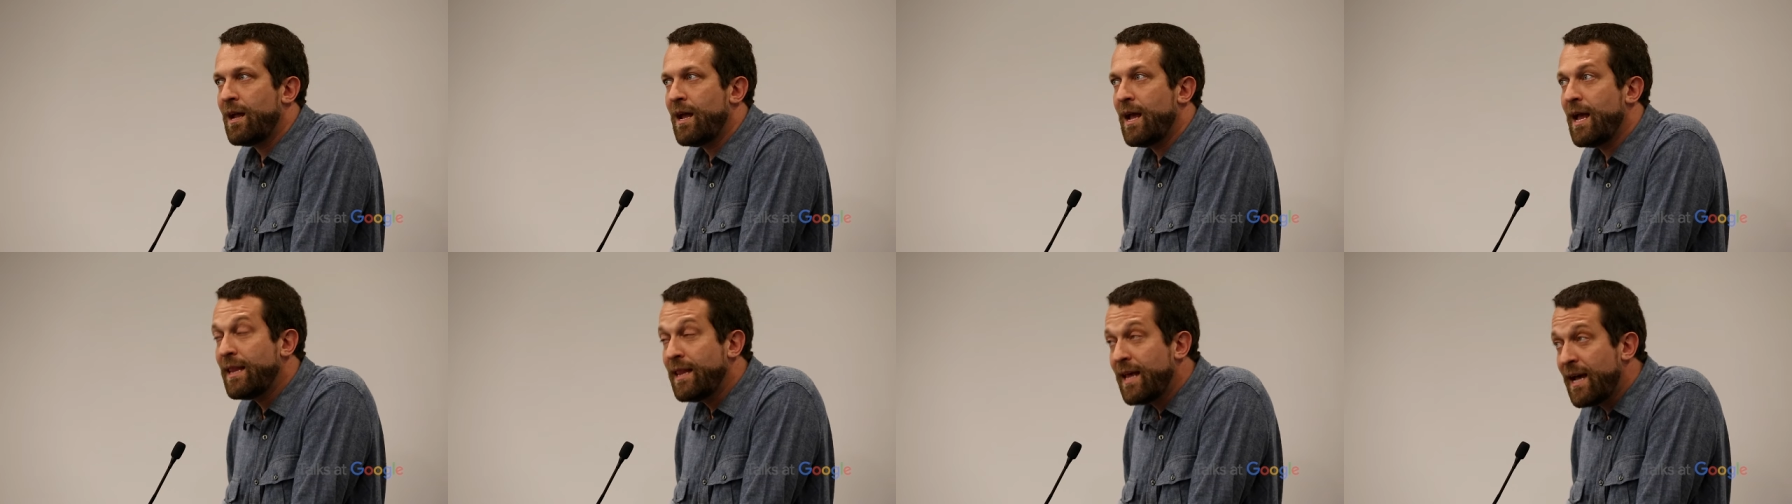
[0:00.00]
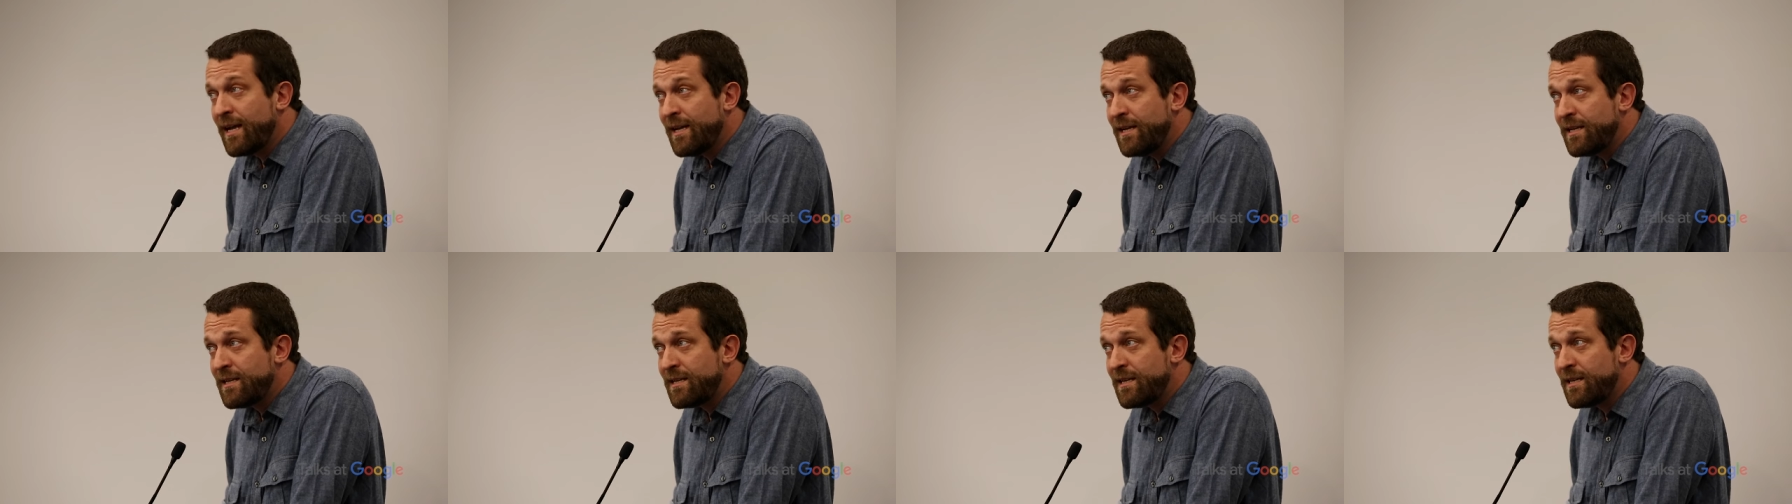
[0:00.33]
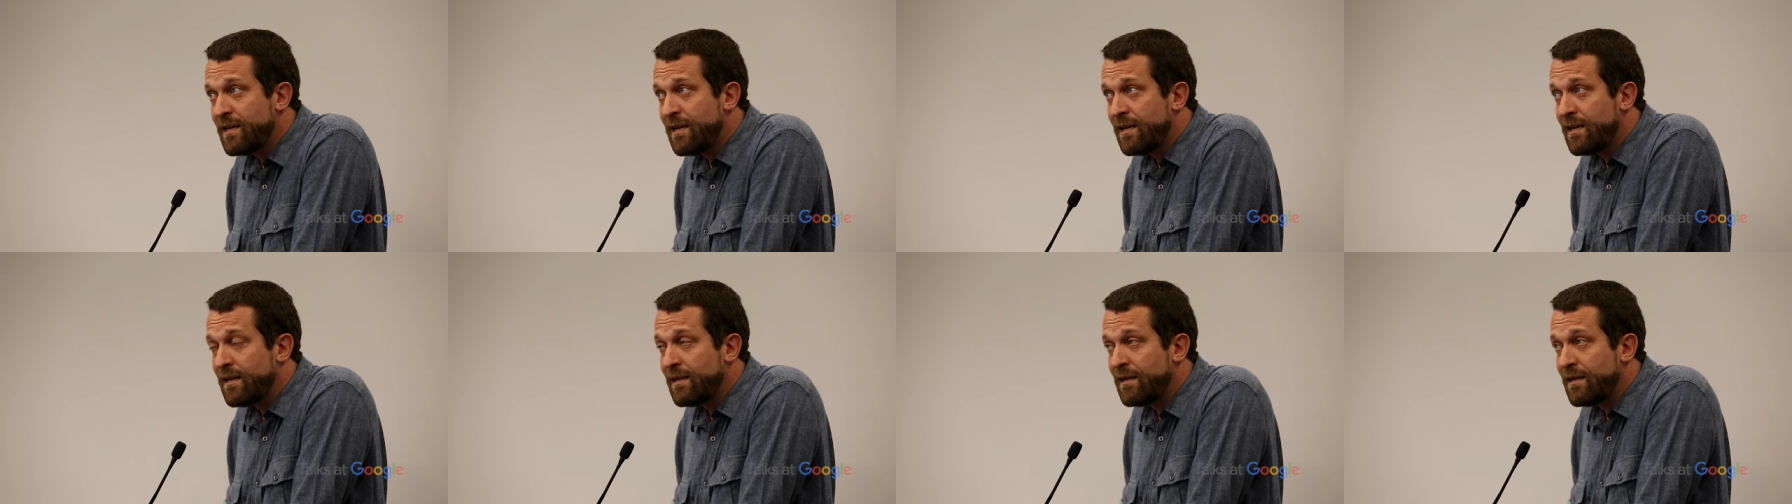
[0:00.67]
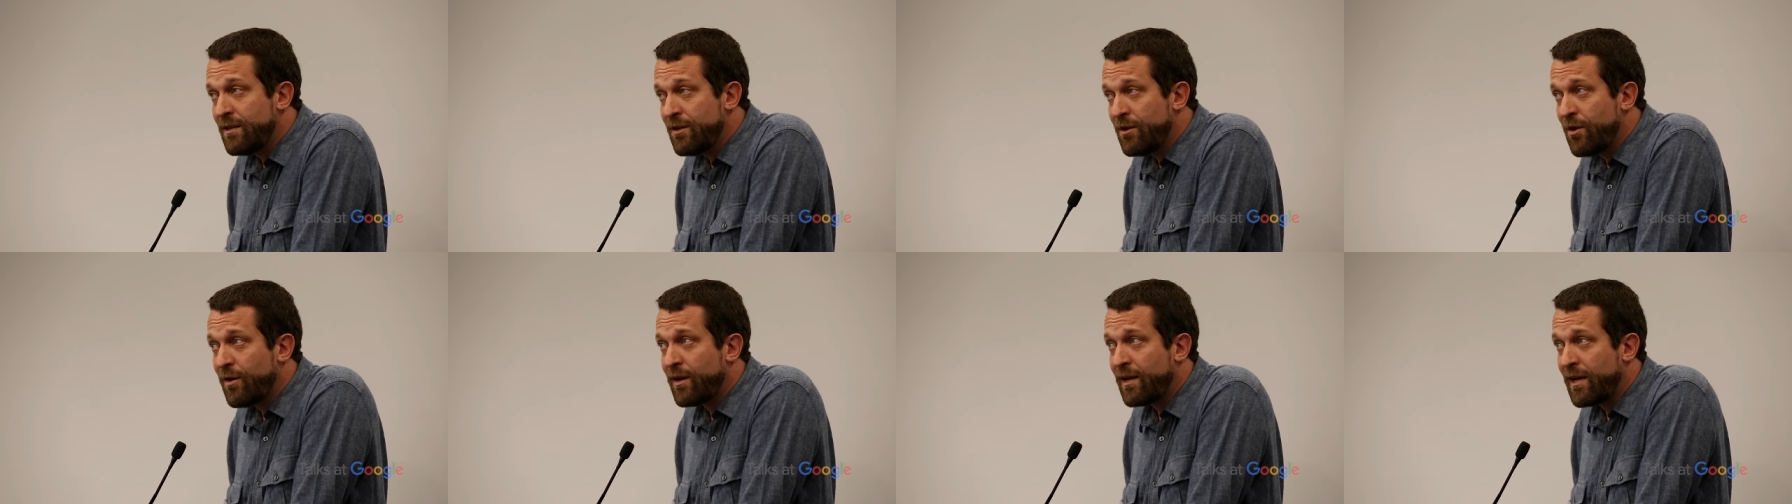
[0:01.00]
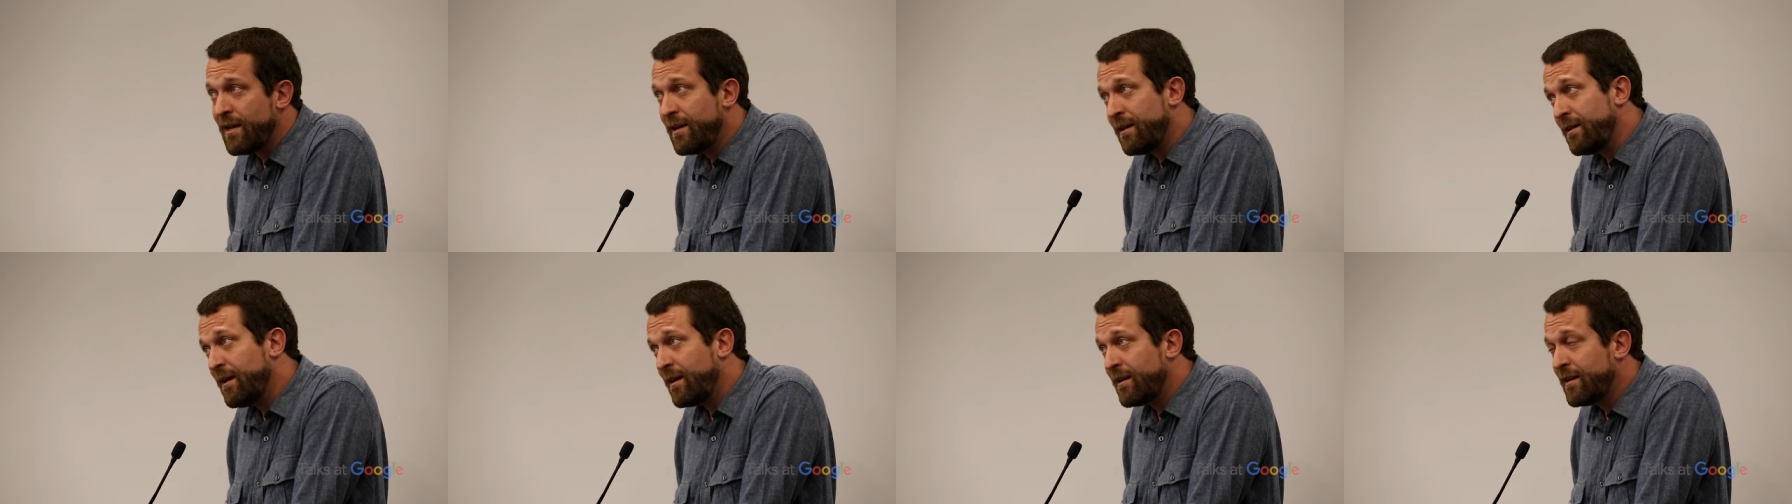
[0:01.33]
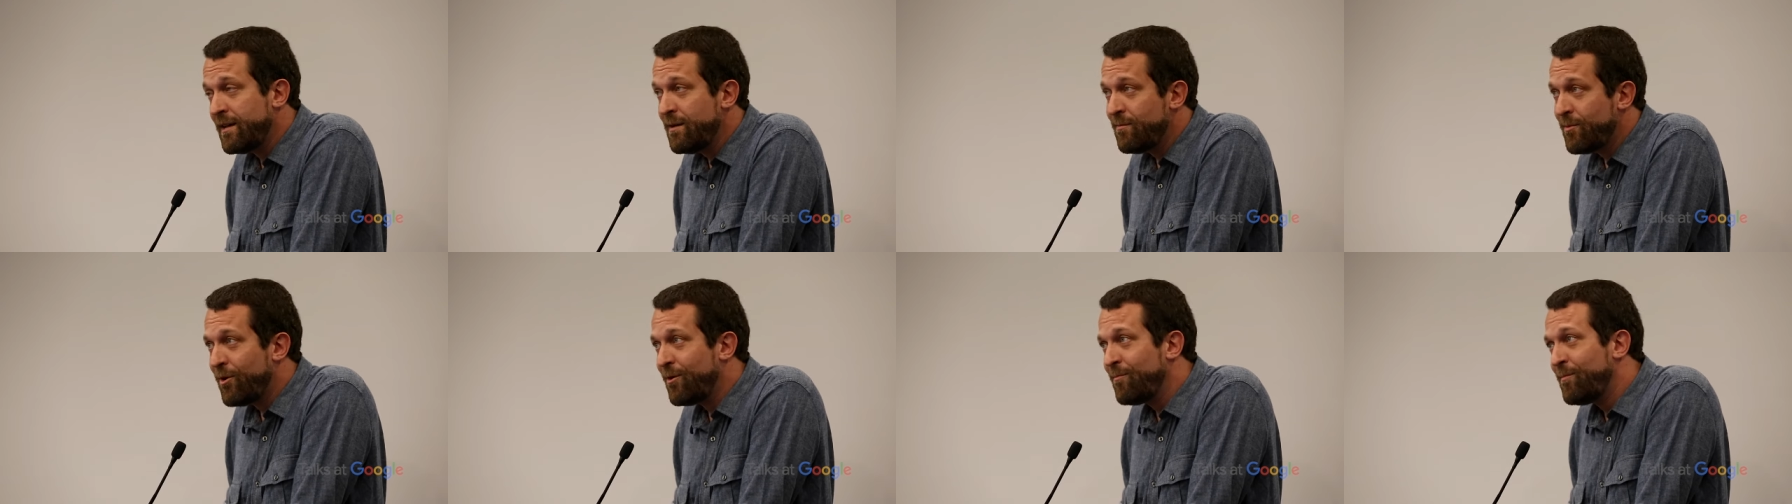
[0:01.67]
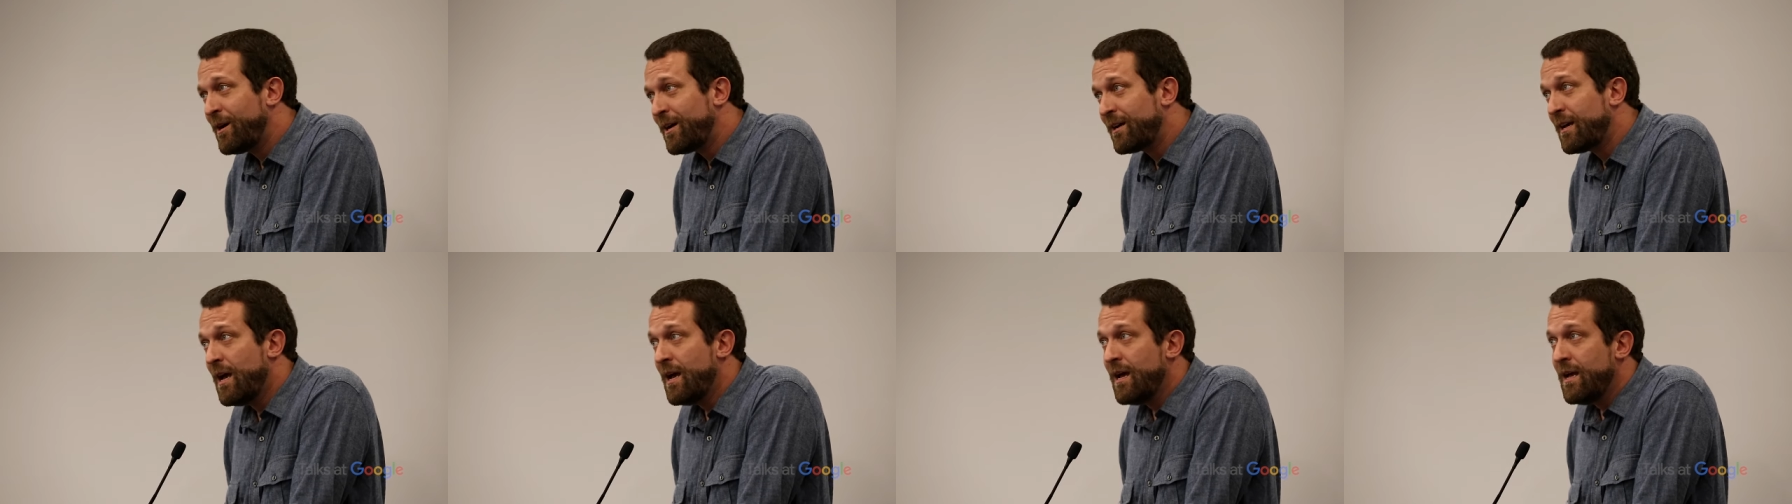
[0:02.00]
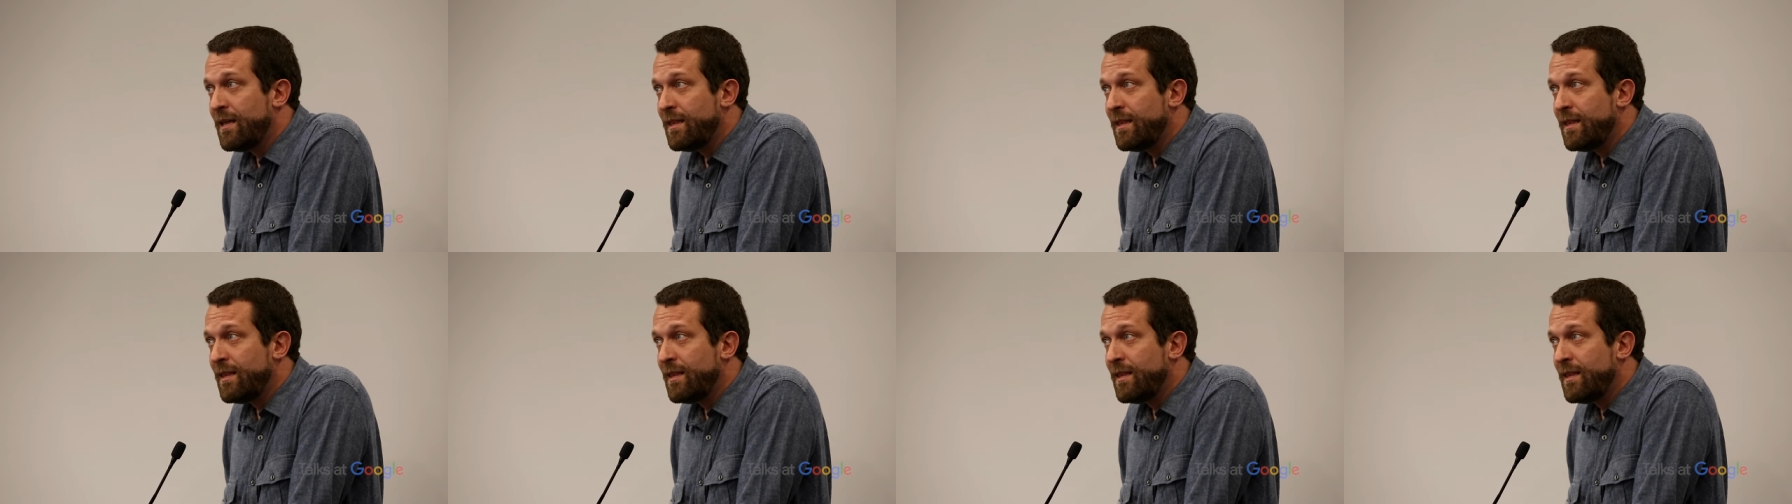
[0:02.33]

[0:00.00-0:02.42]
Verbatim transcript: and that you know again and i keep coming back